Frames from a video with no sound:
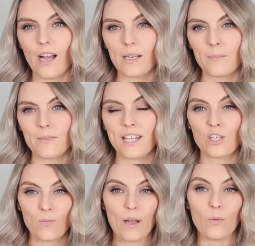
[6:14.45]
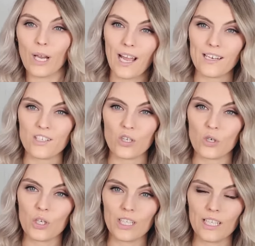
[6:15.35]
items that you might want to add to your
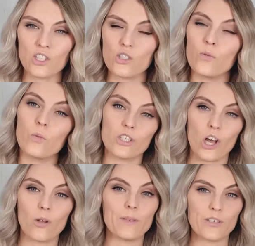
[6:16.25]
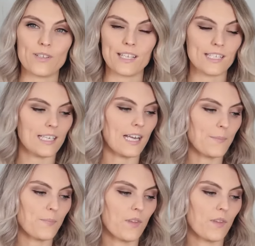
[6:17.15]
collection, which I'll be using today.